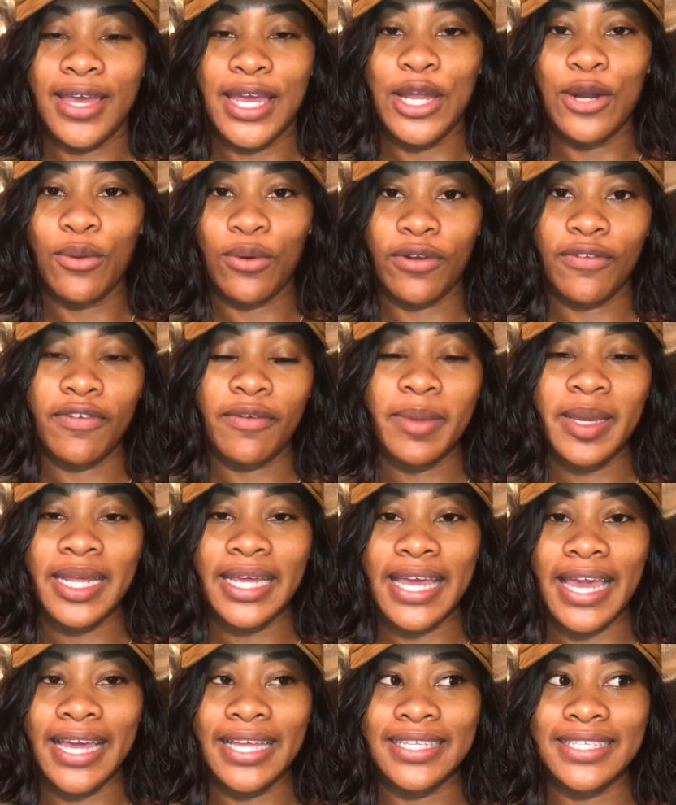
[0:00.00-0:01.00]
in order for me
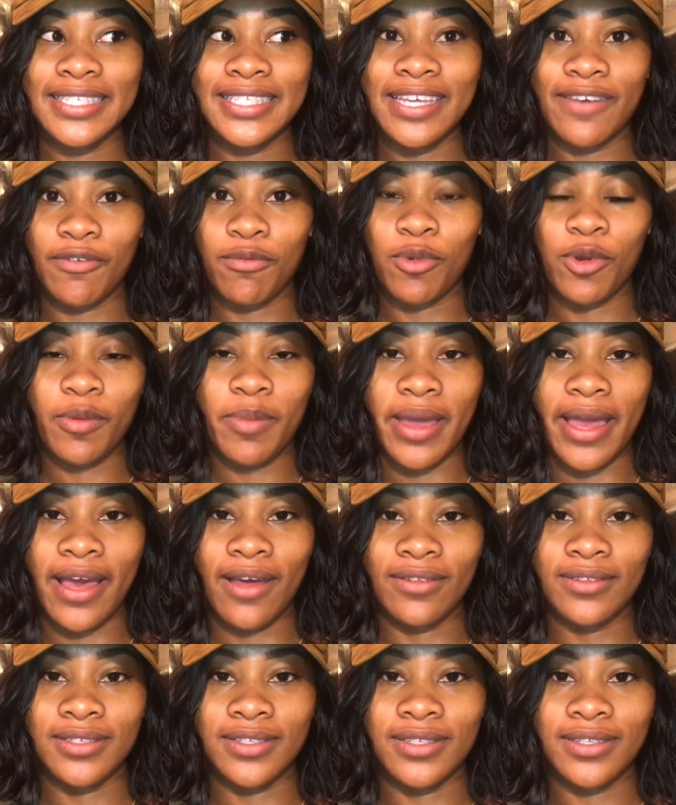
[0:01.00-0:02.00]
to gain 7 more
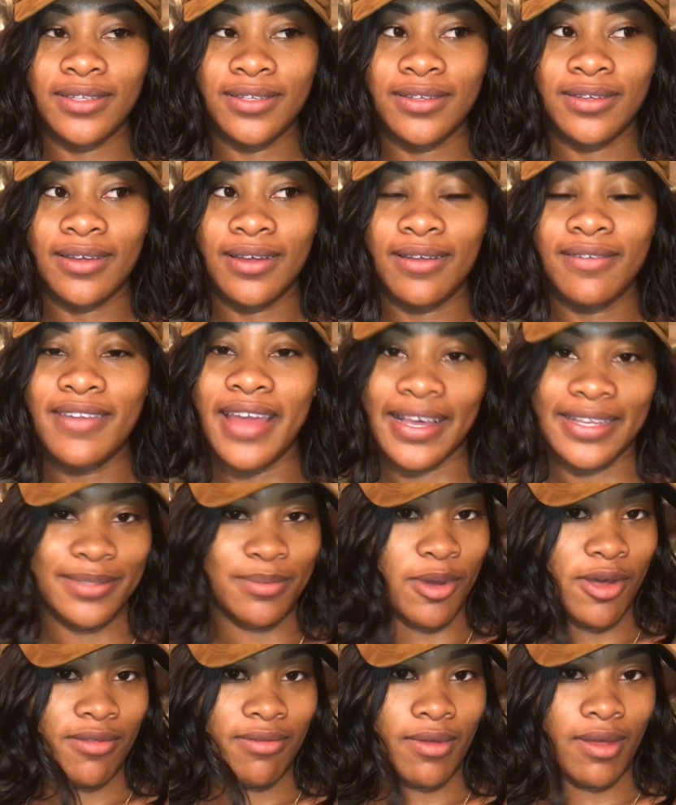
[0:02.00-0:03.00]
pounds
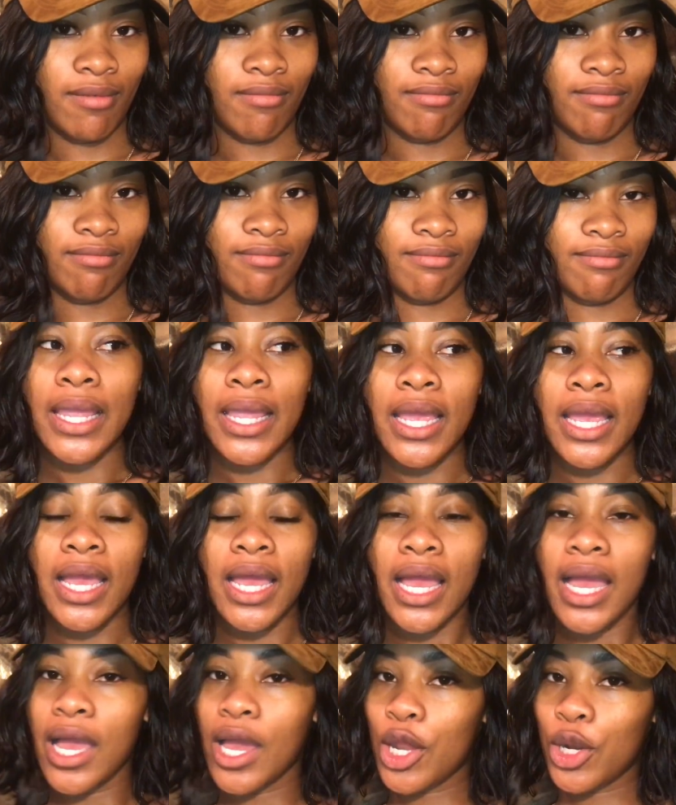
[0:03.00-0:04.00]
next month.
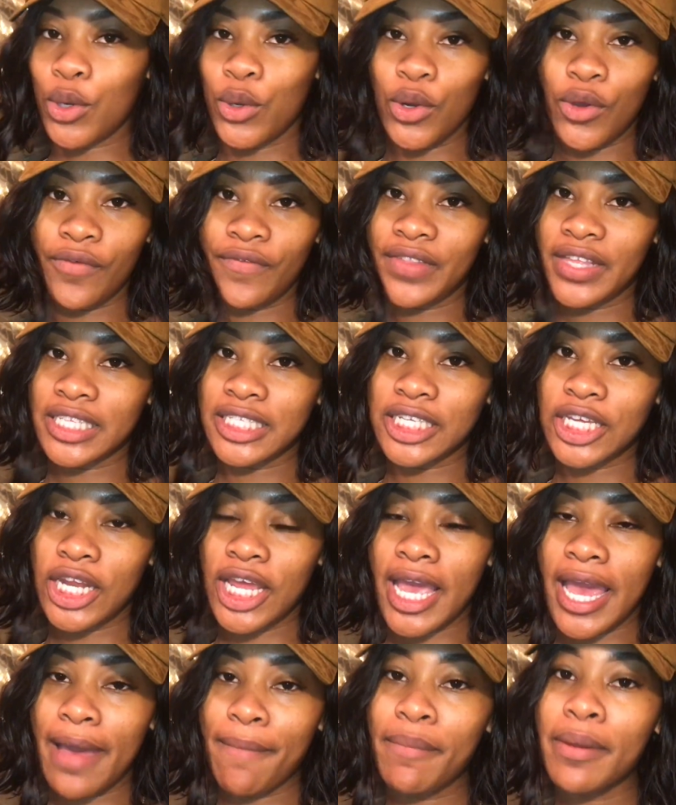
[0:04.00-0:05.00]
I don't know if that's going
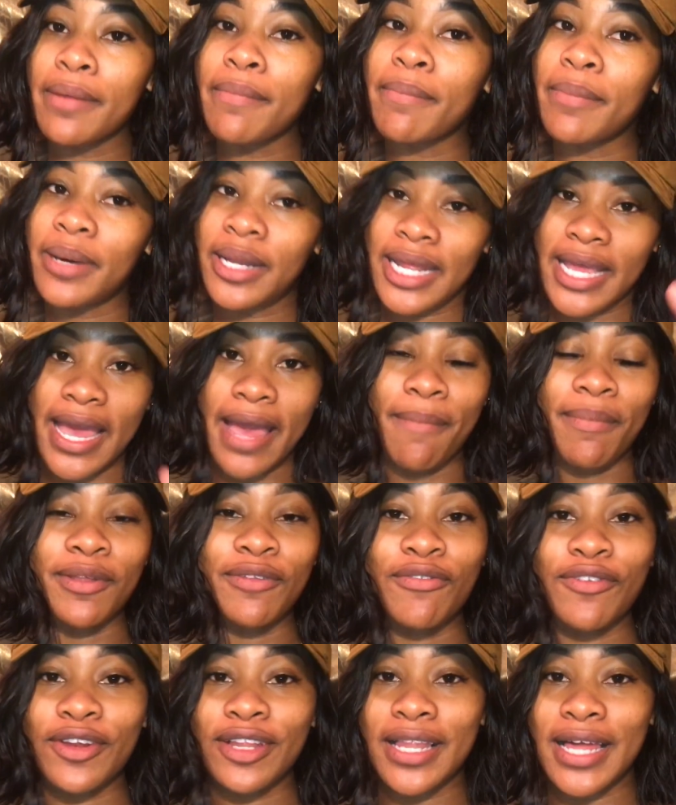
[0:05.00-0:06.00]
to happen, but it
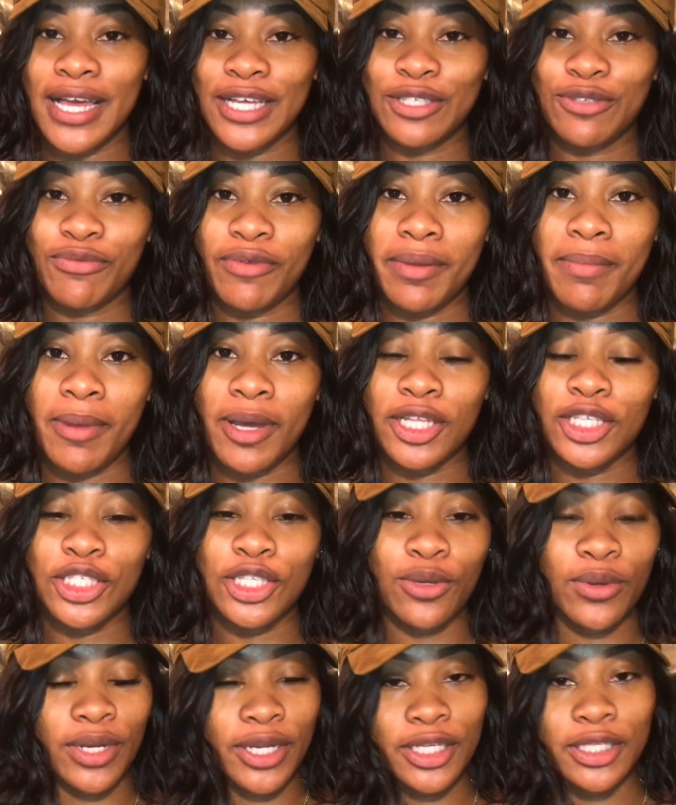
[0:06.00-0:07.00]
happened for the last 3 months,
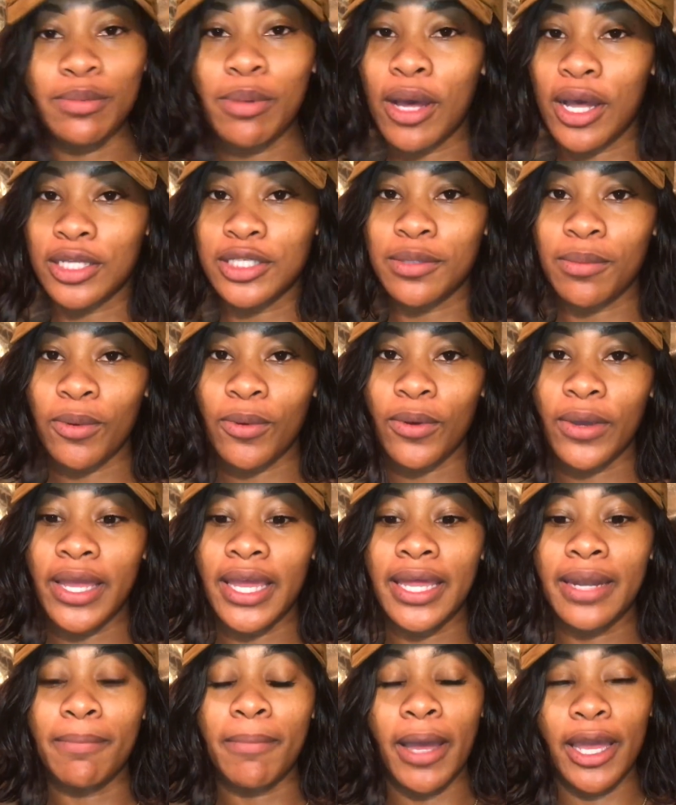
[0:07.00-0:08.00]
so it is possible.
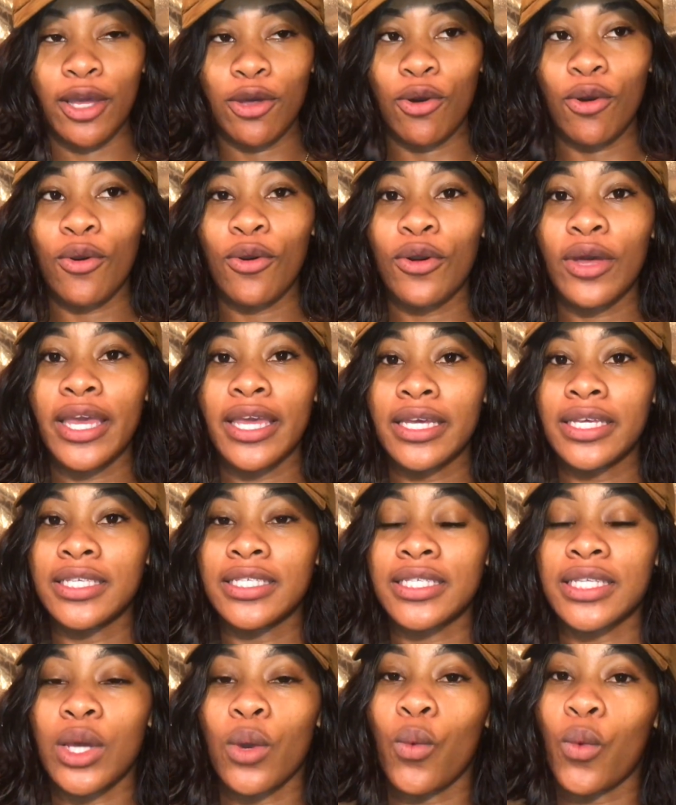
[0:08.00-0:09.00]
And my goal
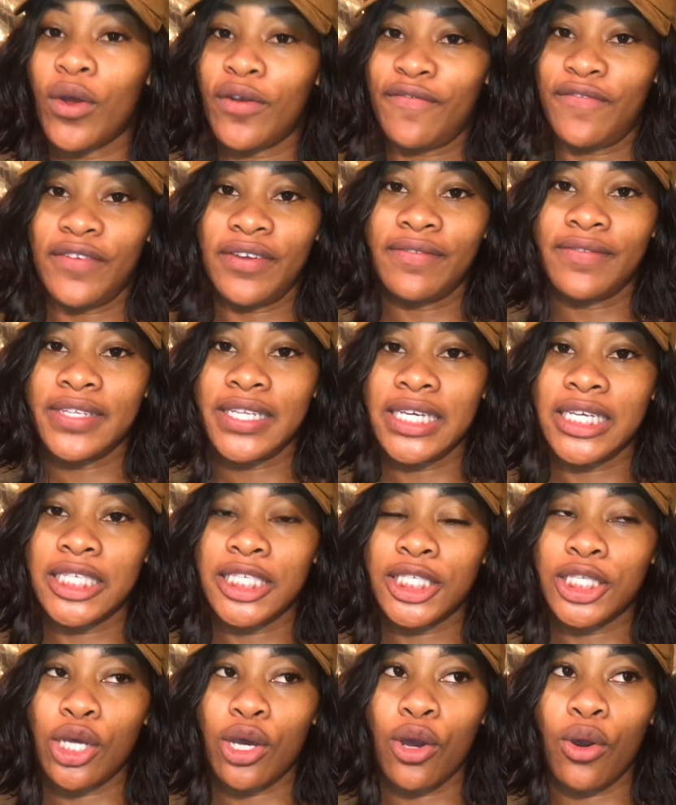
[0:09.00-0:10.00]
is 150,
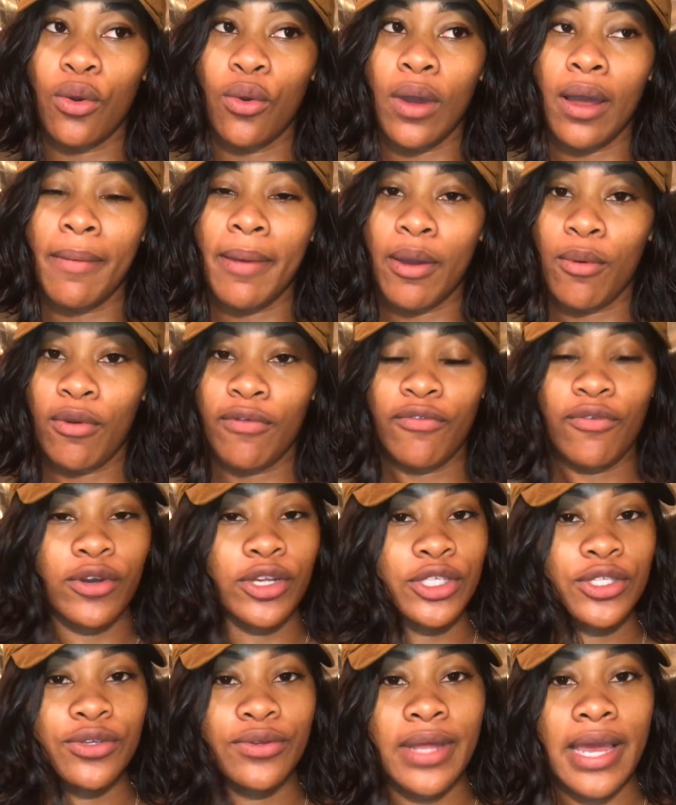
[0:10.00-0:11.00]
so I'm at
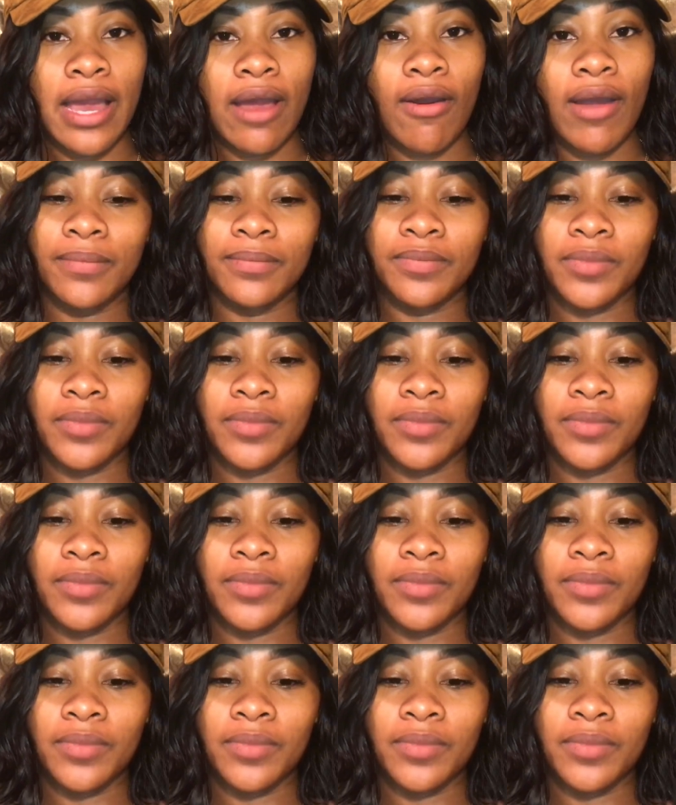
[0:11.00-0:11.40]
142 now.